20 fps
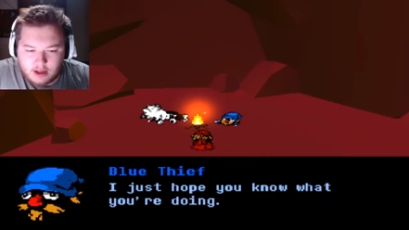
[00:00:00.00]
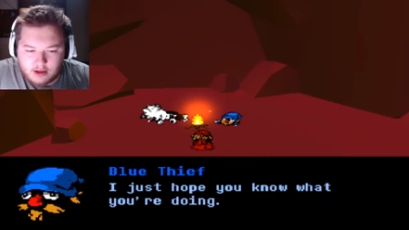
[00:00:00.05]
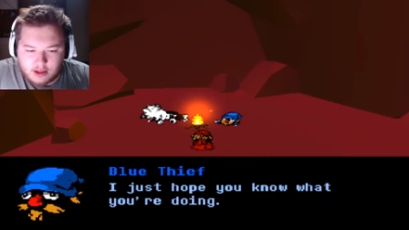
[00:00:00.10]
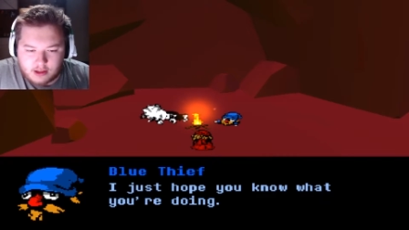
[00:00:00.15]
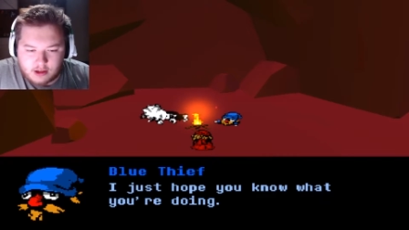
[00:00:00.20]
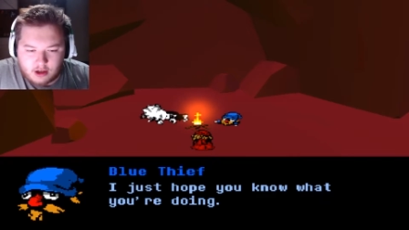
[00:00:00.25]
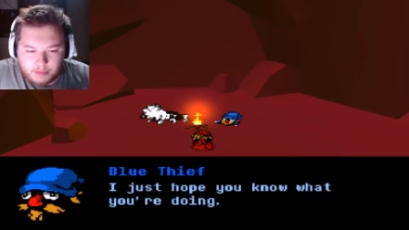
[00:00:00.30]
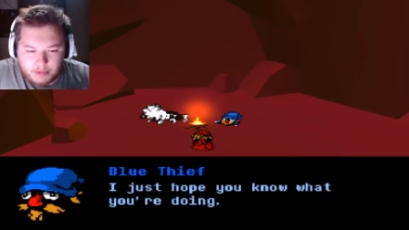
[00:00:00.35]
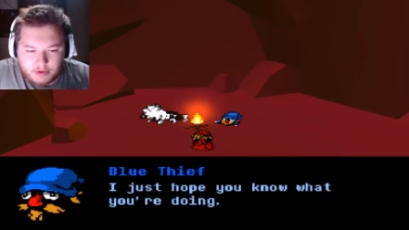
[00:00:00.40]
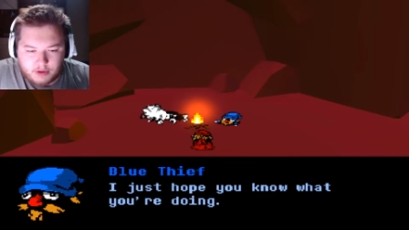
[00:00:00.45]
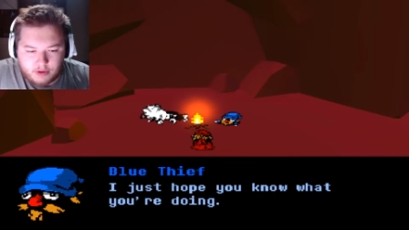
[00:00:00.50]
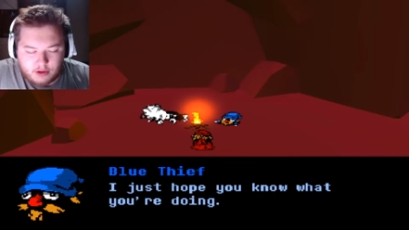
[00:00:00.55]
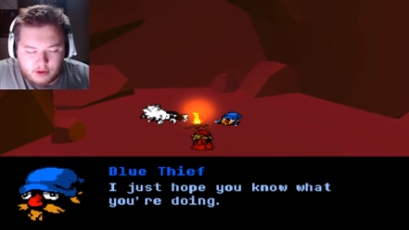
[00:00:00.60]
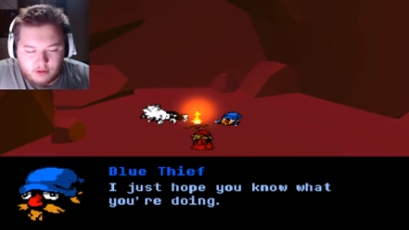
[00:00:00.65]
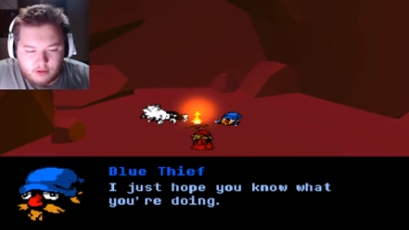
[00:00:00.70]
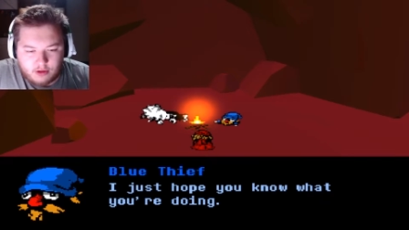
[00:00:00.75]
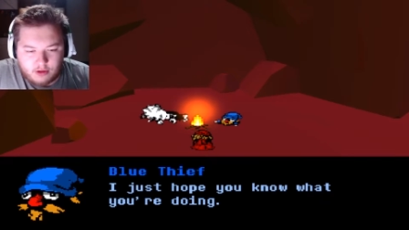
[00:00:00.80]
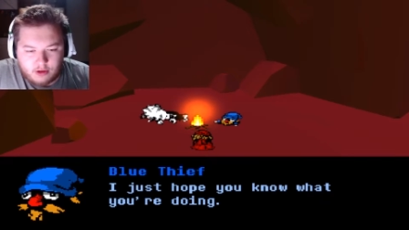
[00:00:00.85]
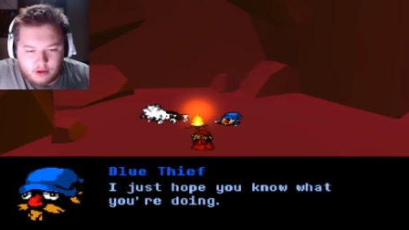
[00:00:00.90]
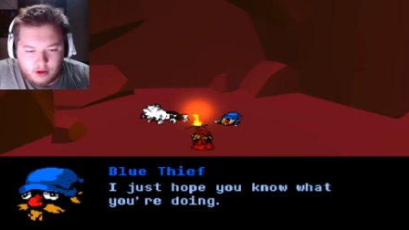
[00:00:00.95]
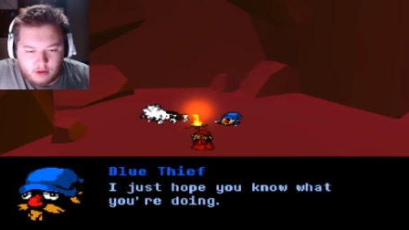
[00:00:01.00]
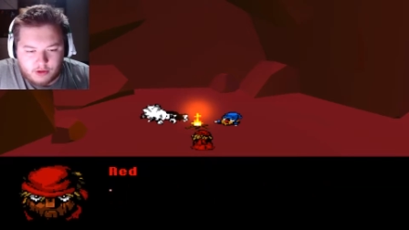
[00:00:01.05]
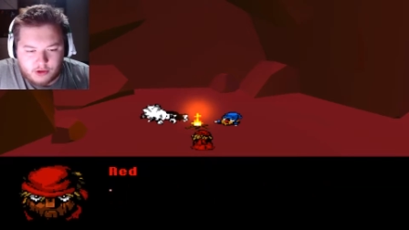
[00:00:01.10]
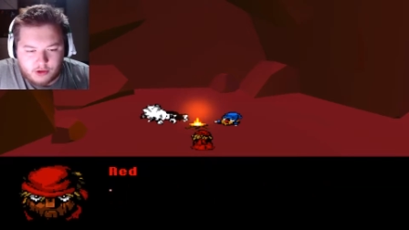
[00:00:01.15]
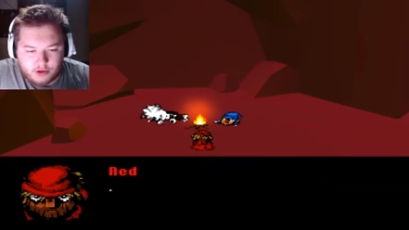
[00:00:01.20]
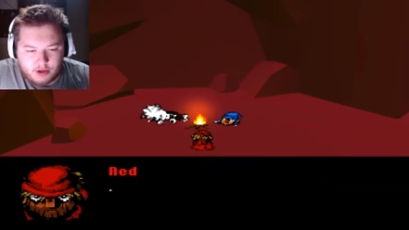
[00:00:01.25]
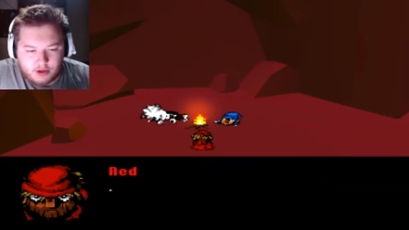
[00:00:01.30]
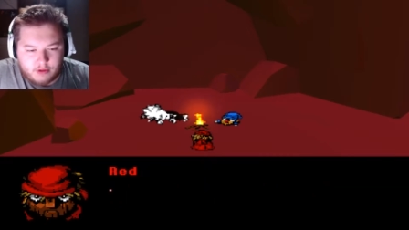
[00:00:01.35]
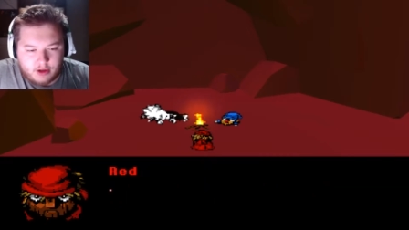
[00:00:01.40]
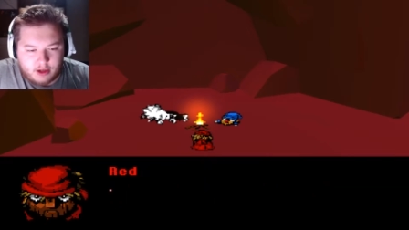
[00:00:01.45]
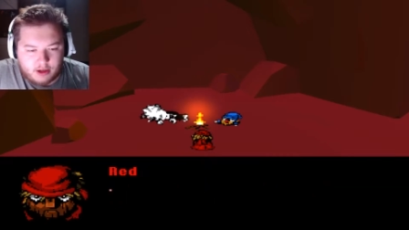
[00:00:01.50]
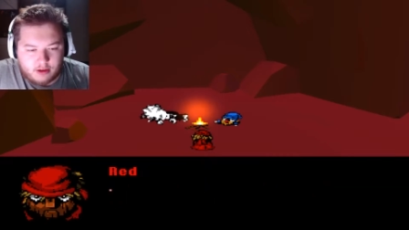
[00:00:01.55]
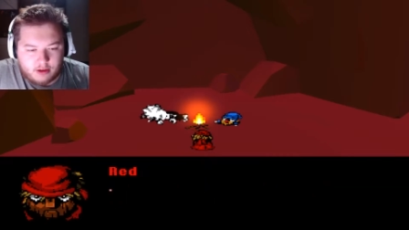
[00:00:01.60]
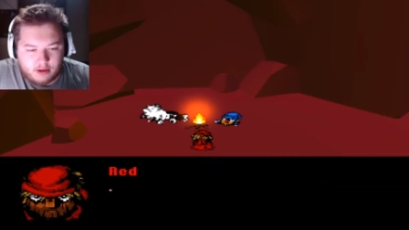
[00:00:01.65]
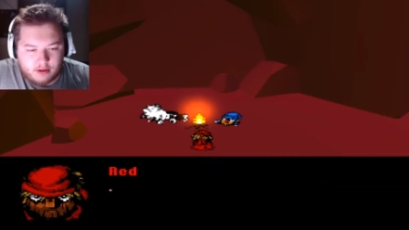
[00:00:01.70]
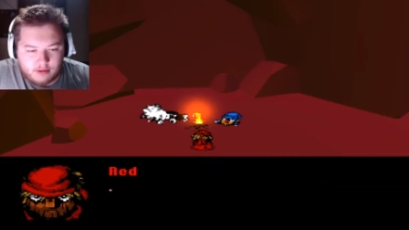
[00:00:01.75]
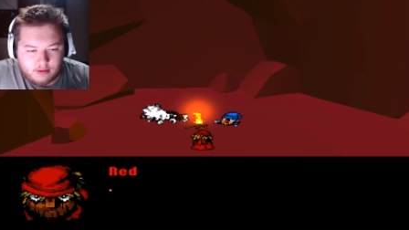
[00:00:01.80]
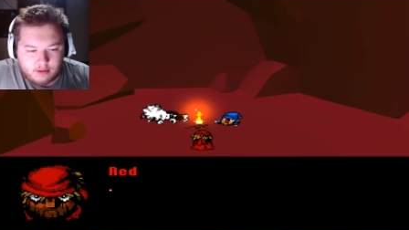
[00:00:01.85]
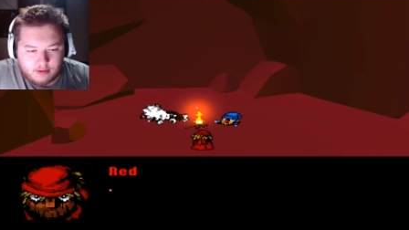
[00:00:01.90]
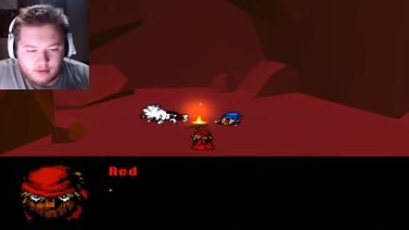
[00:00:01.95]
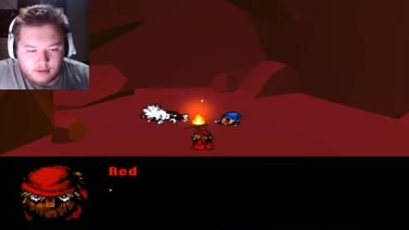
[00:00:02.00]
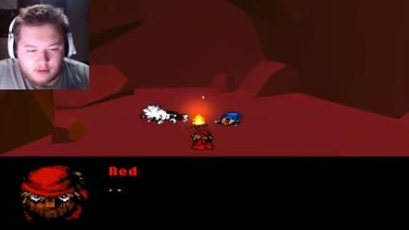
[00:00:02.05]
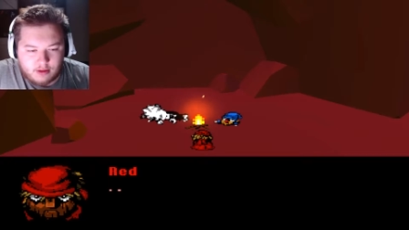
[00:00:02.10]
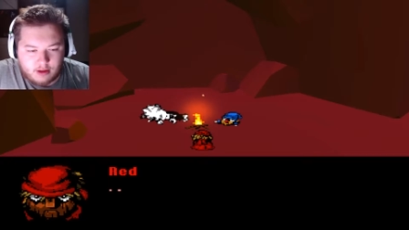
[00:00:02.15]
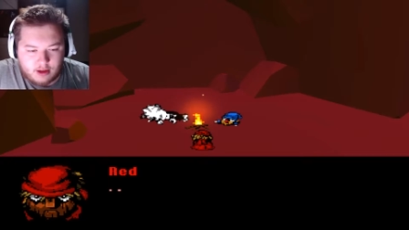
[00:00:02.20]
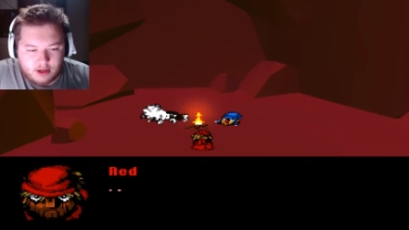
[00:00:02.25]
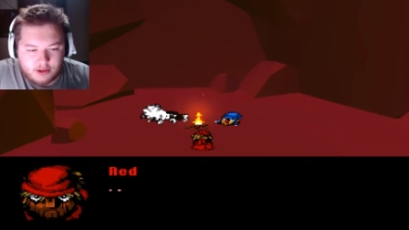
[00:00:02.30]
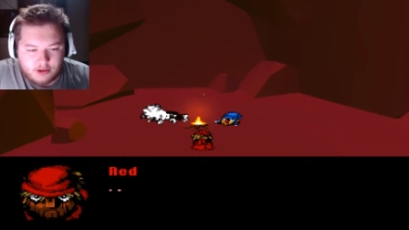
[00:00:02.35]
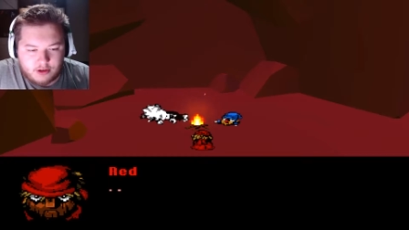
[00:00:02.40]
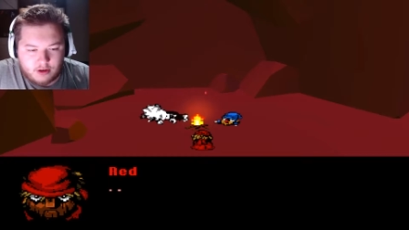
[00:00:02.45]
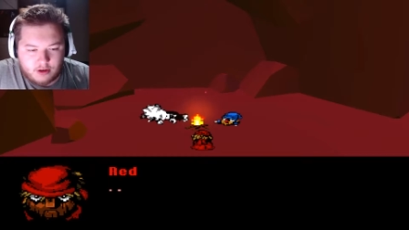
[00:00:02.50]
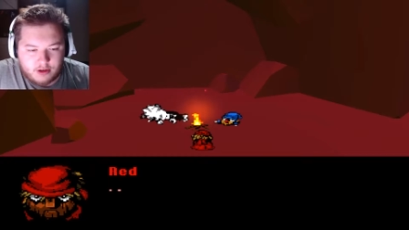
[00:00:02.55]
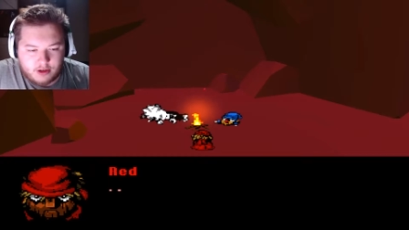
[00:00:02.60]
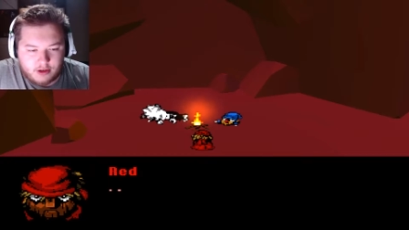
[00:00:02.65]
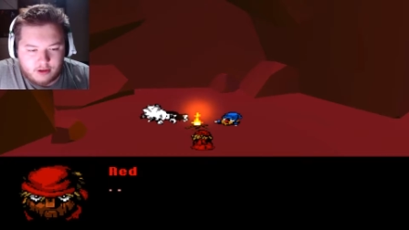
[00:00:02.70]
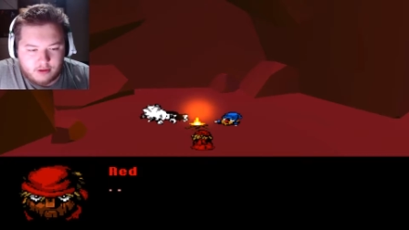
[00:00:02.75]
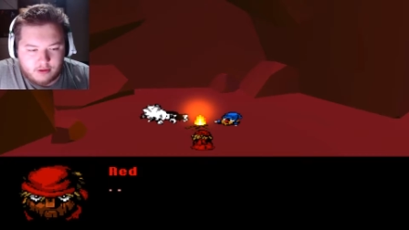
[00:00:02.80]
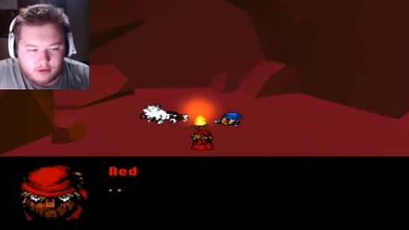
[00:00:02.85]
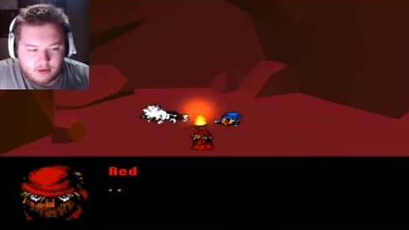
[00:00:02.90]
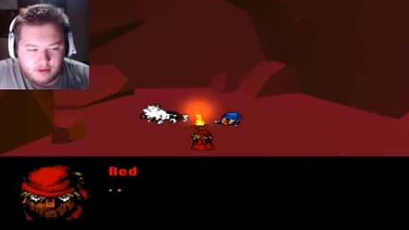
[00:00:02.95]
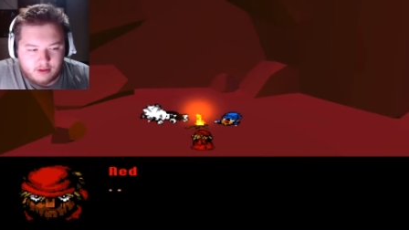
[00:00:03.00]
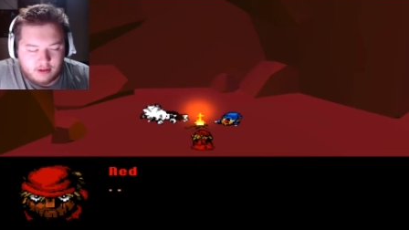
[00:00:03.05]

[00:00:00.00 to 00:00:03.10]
Just hope you know what you're doing. I sure do.